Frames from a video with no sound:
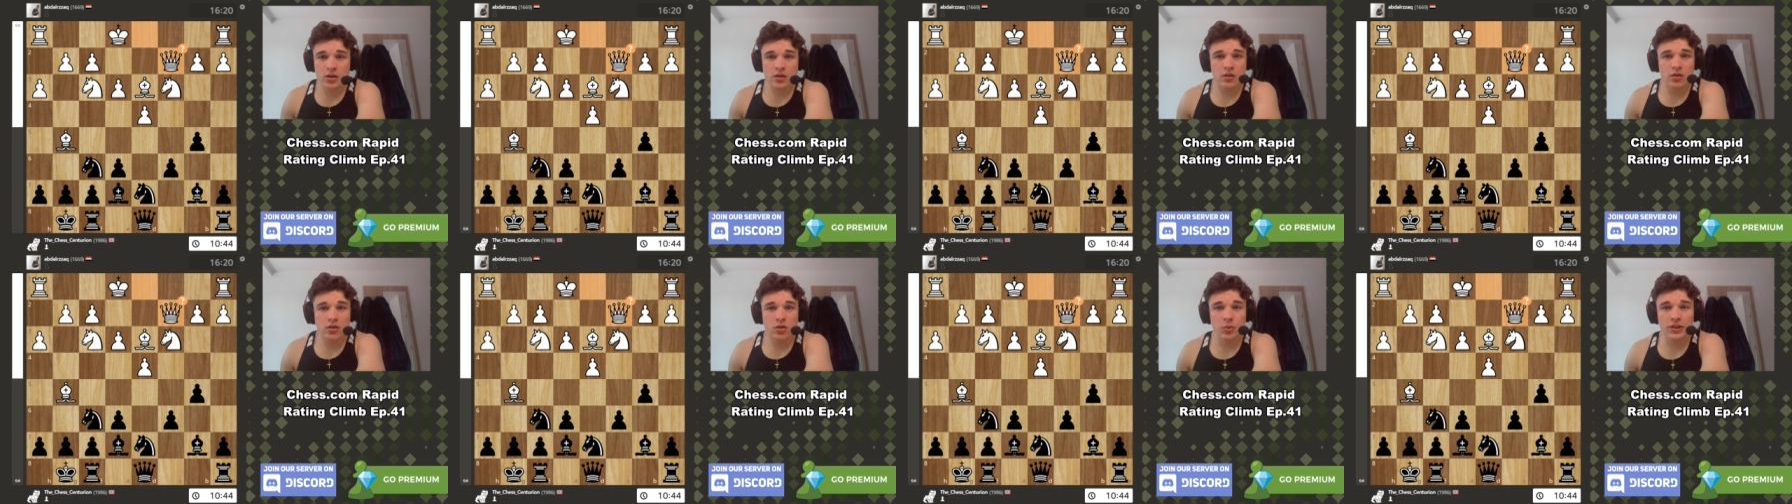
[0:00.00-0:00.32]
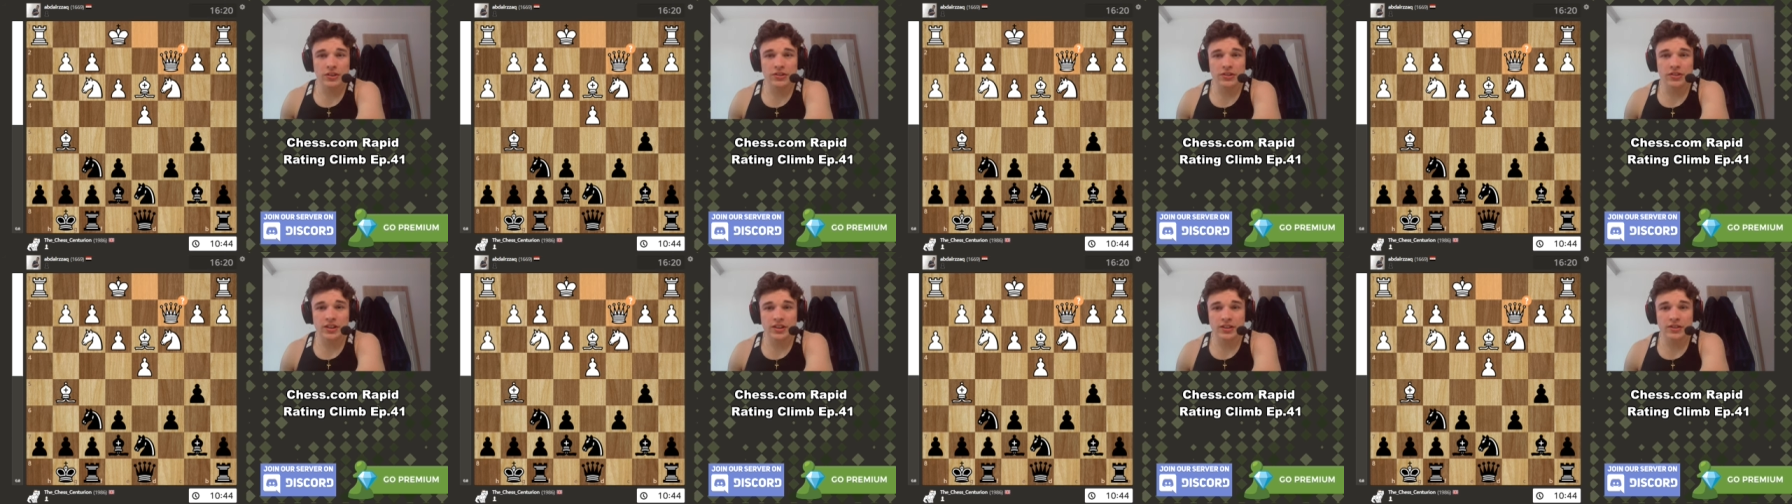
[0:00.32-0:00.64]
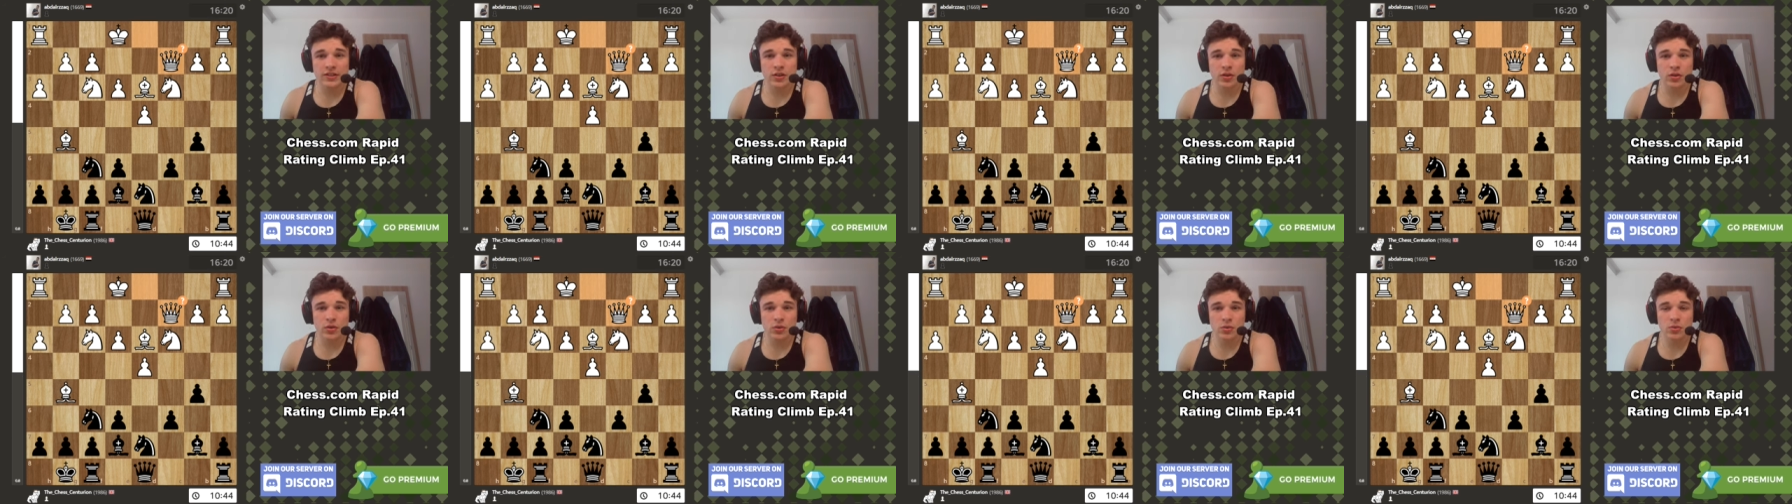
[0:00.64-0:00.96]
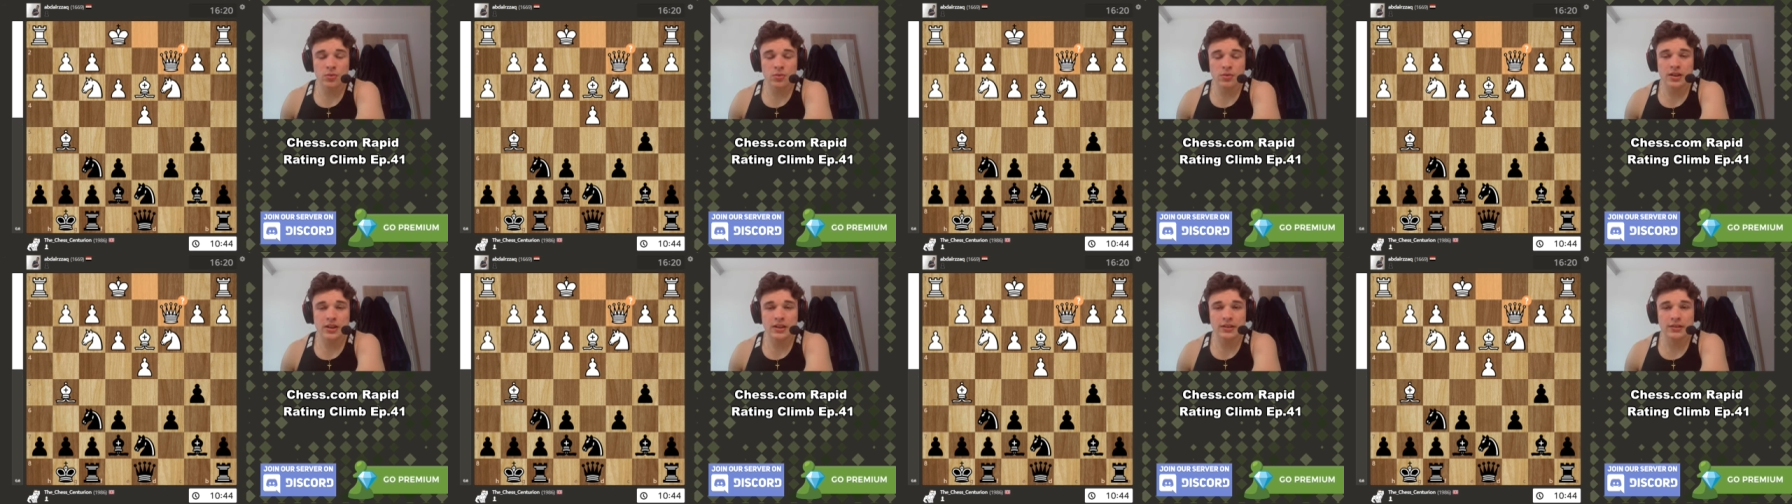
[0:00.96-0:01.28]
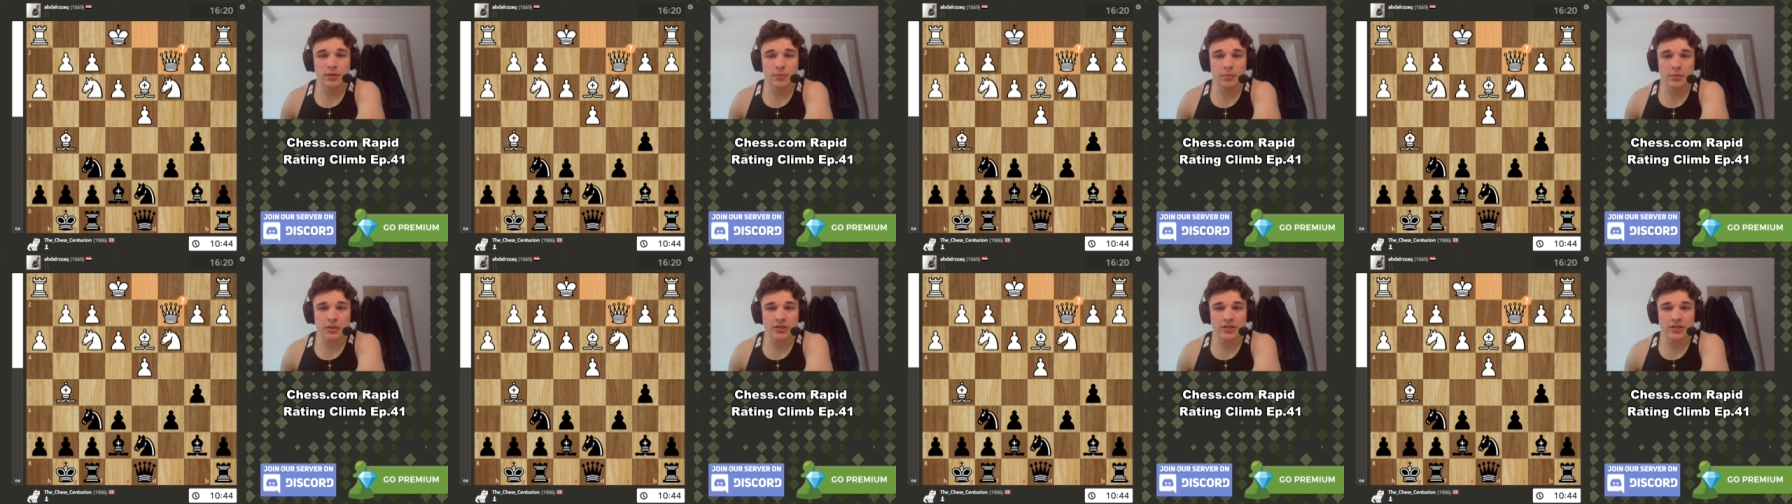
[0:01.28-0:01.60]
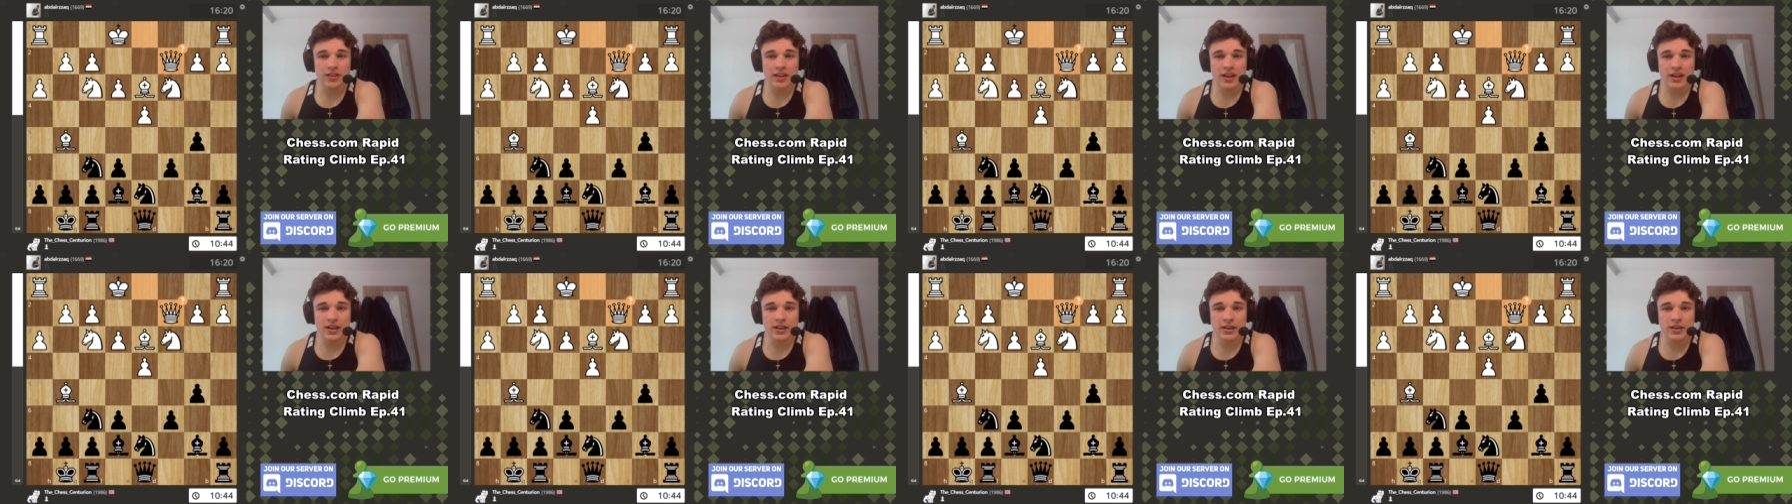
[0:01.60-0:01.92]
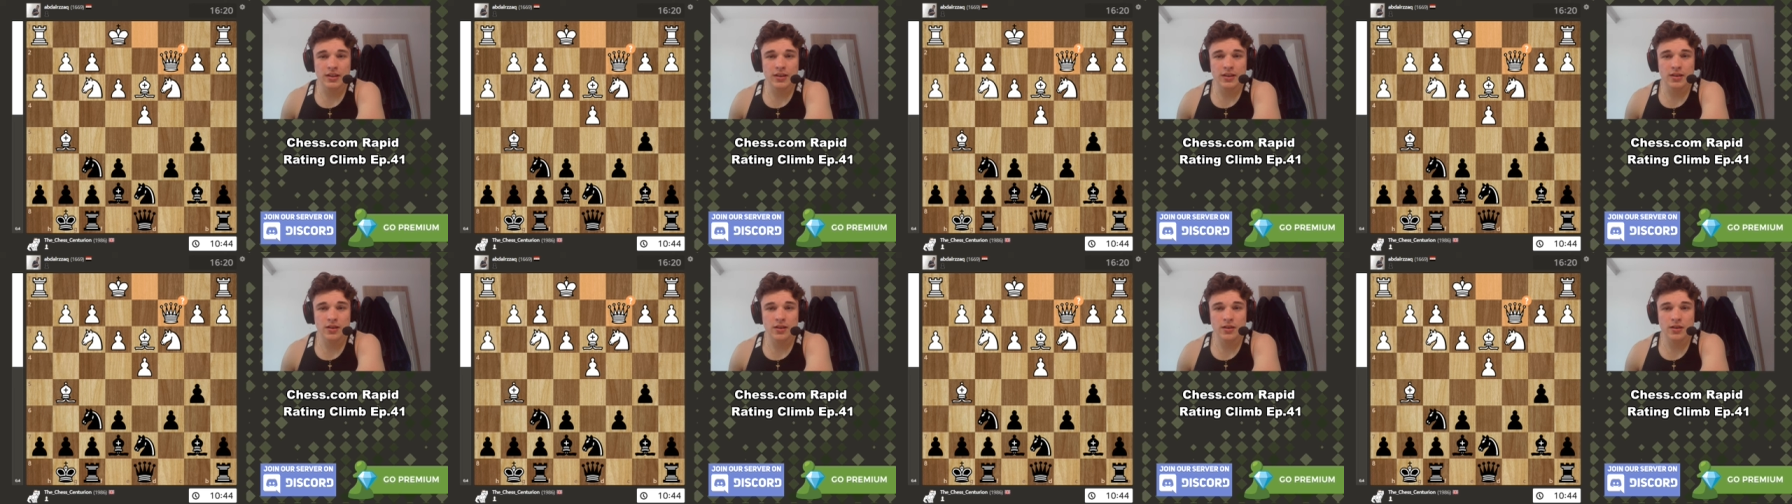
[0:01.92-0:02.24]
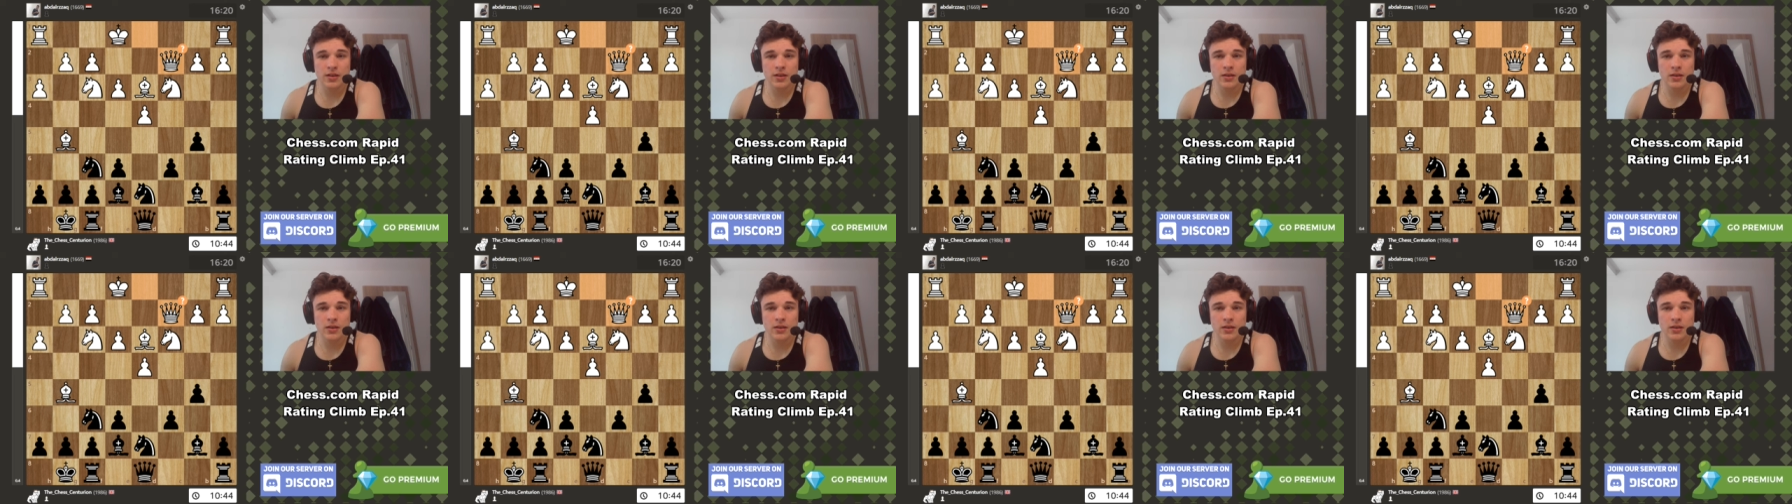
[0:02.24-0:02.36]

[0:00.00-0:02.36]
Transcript: Queen c two is a mistake.